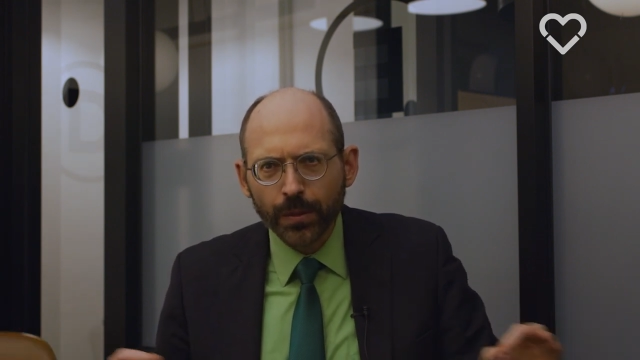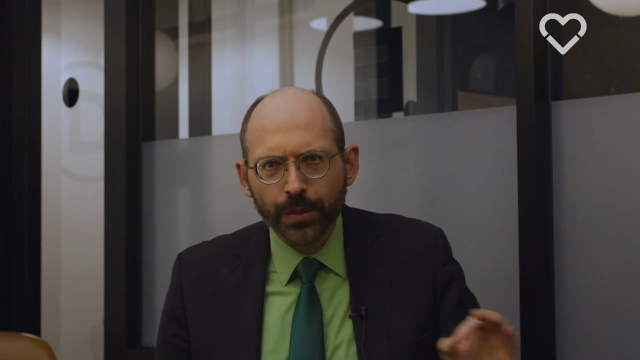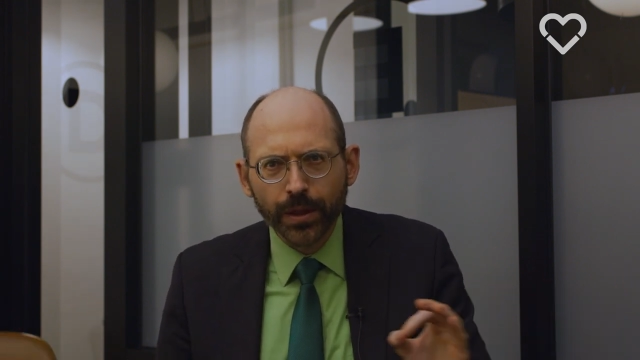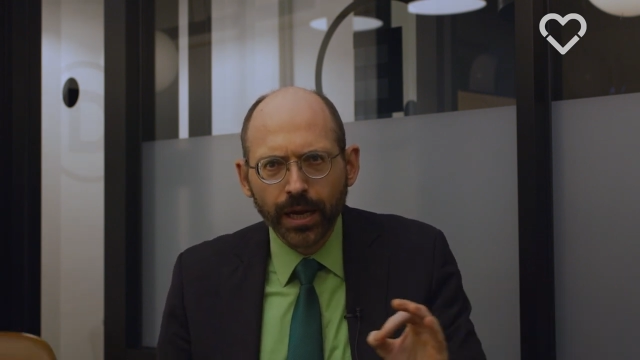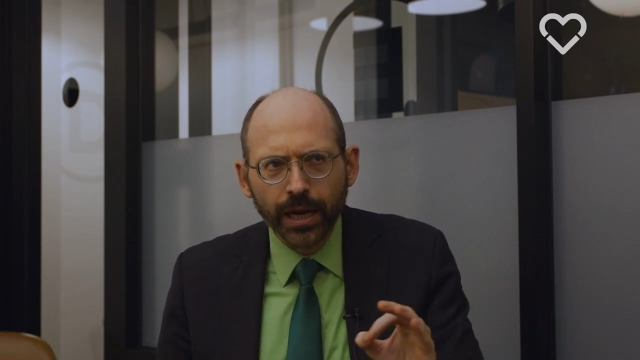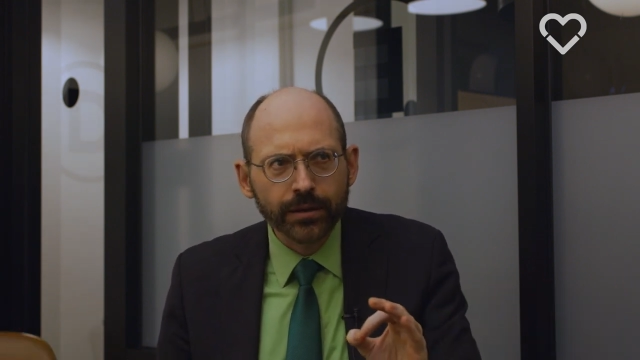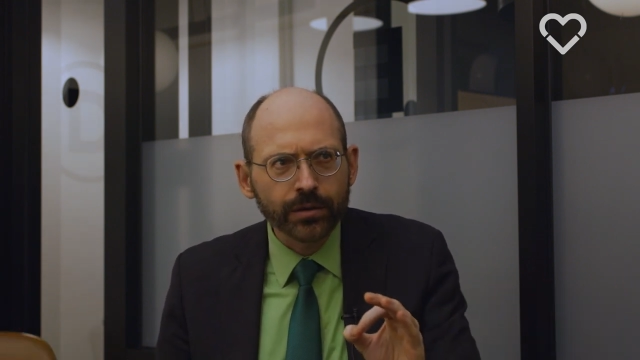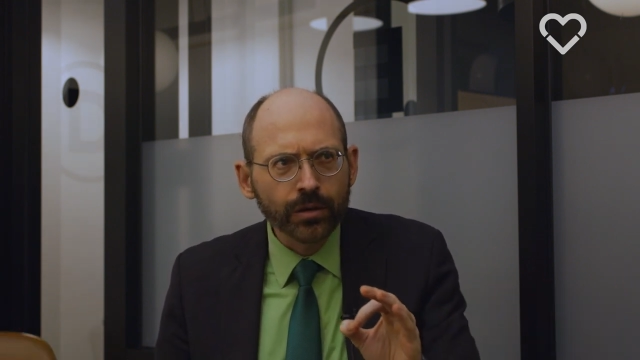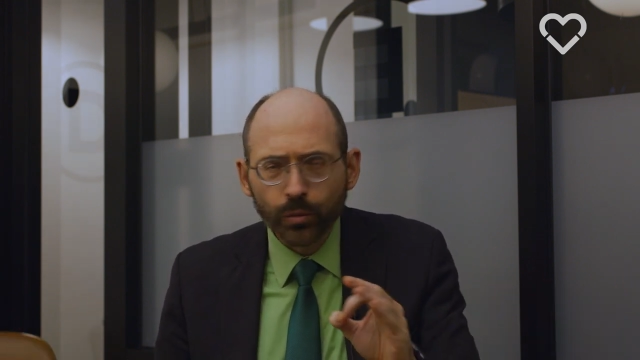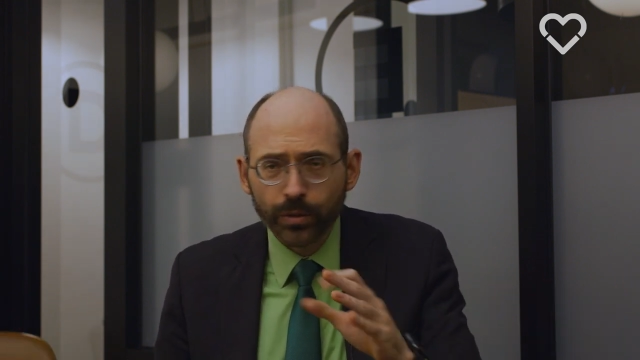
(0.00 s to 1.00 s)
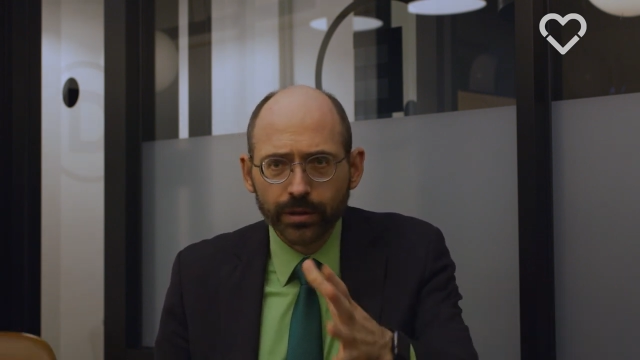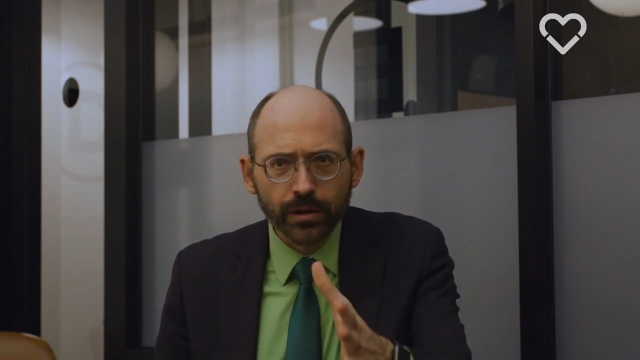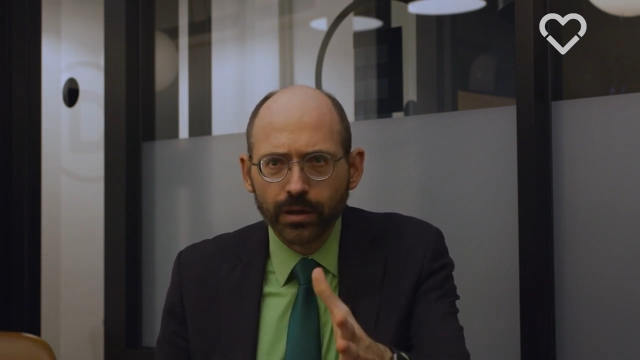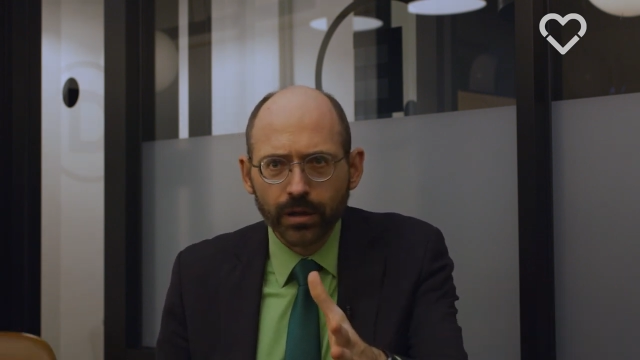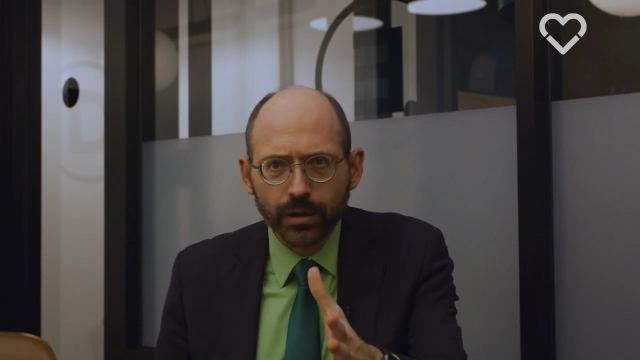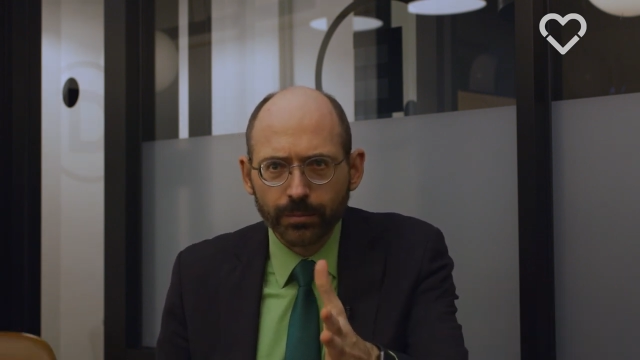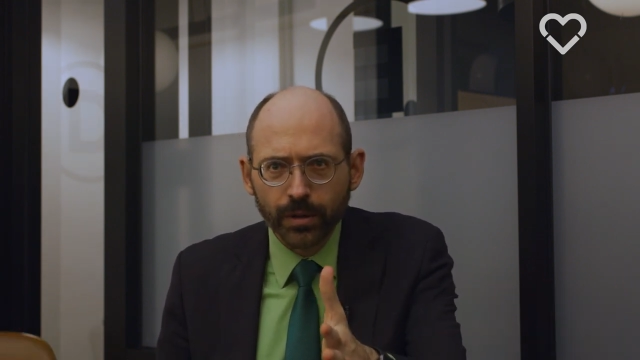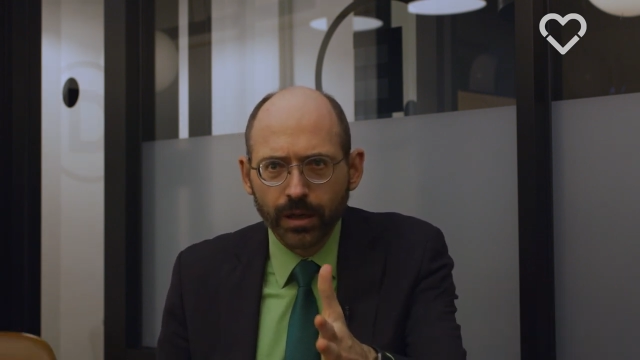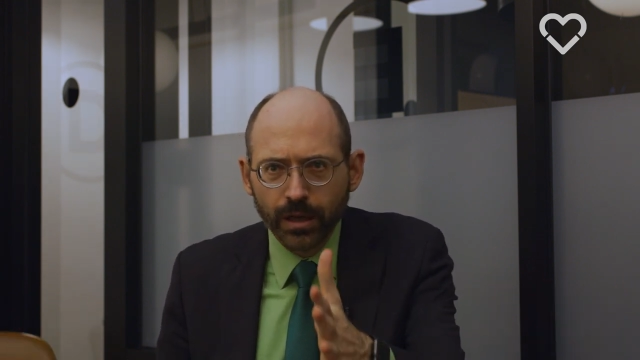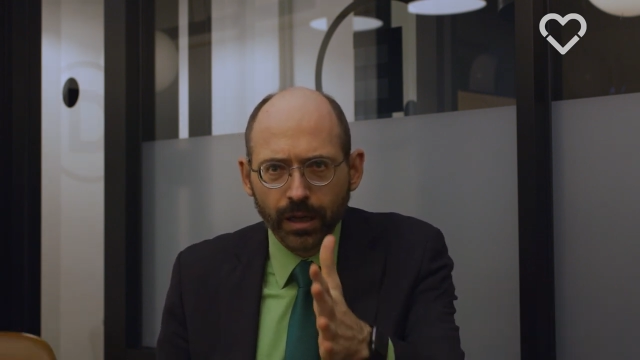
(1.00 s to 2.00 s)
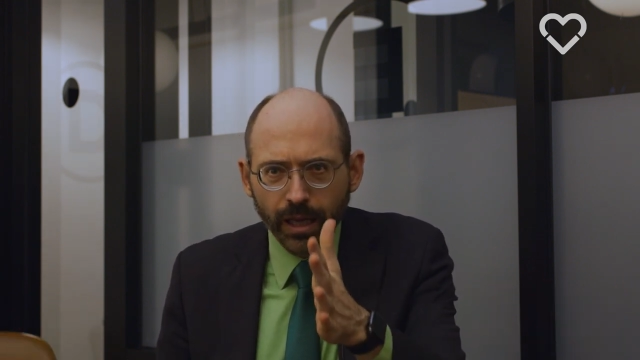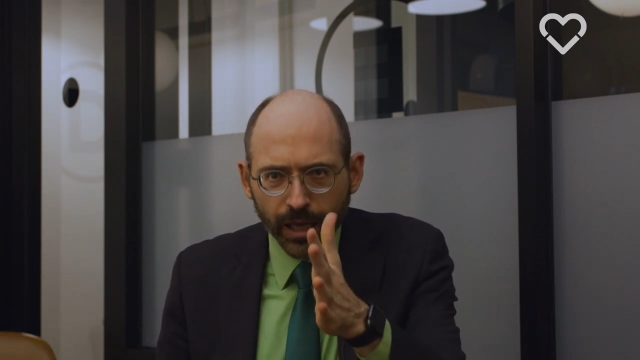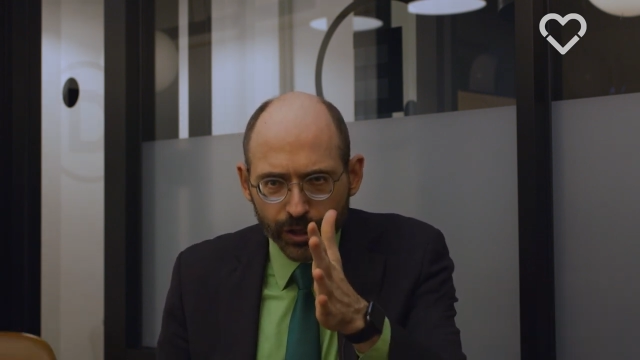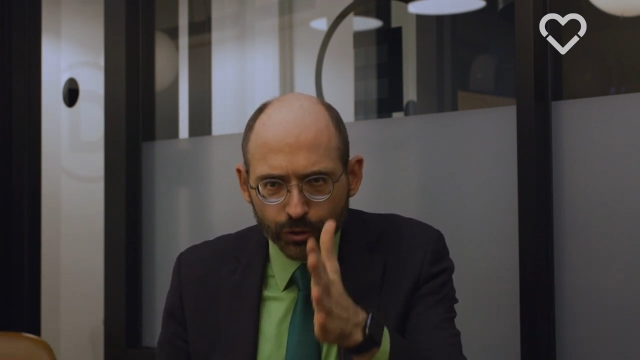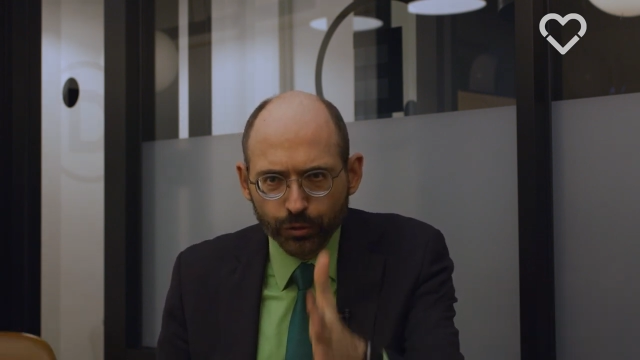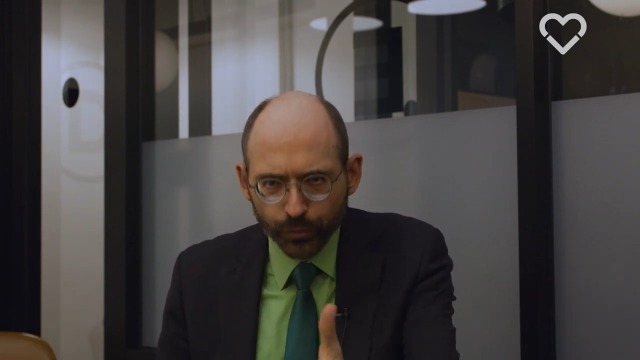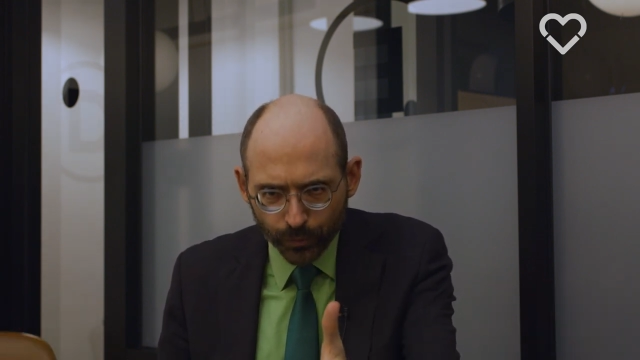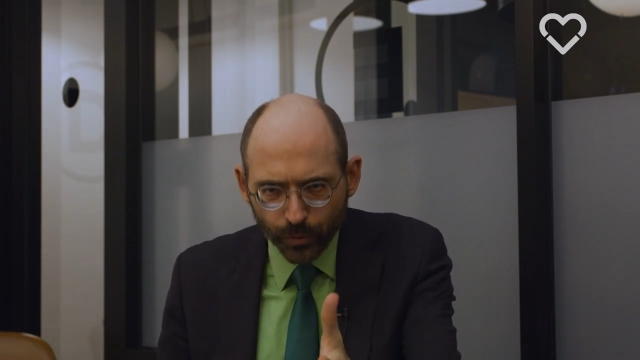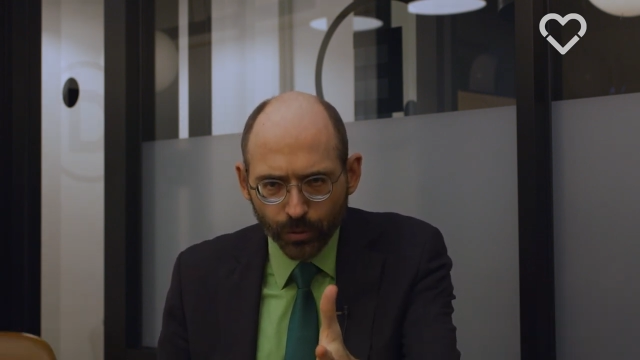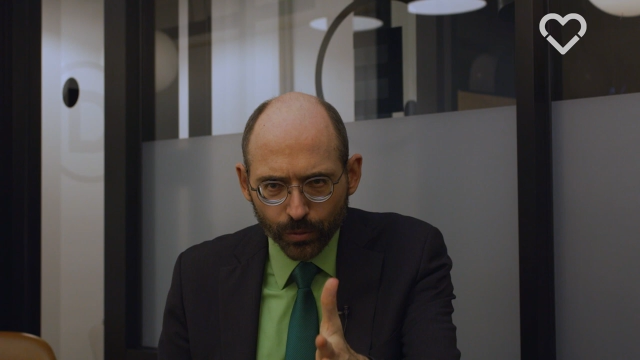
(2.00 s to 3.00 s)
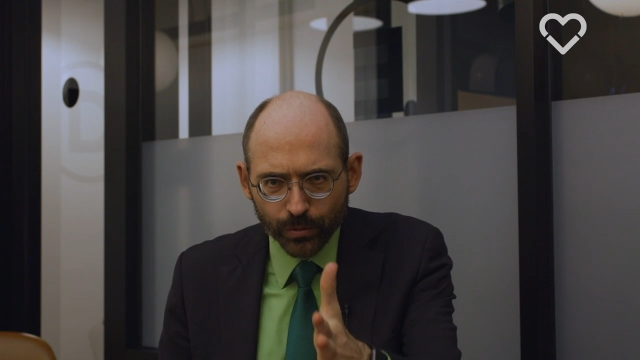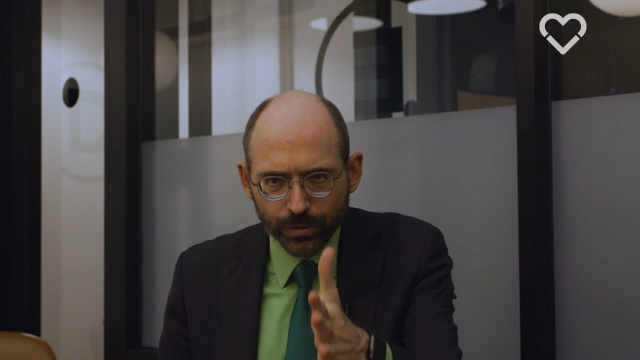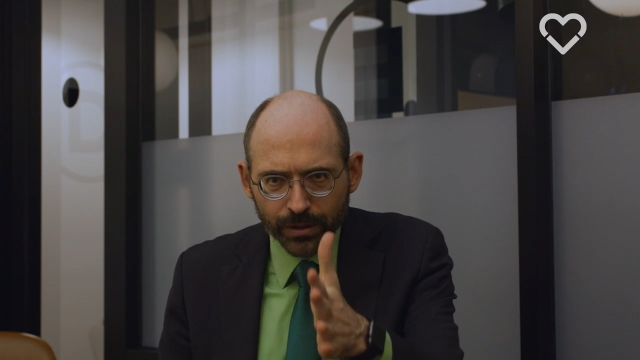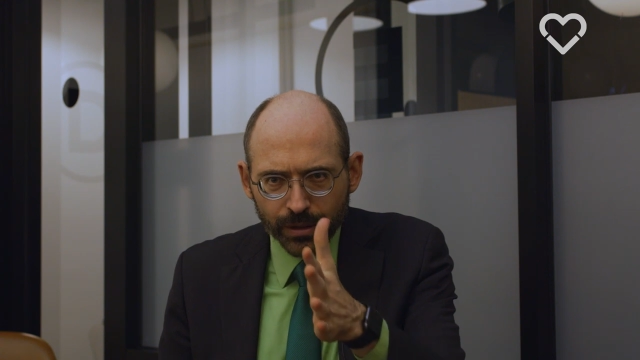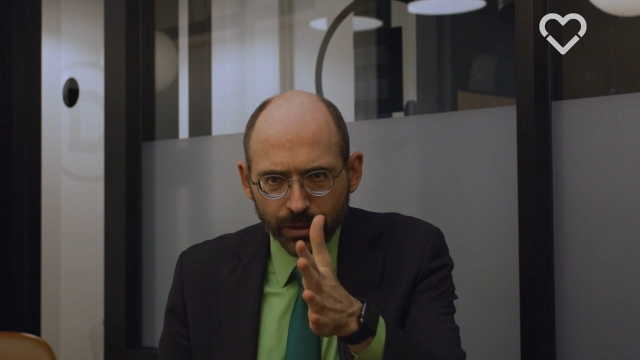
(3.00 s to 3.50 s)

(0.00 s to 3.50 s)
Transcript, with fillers: that with a, a, a controlled,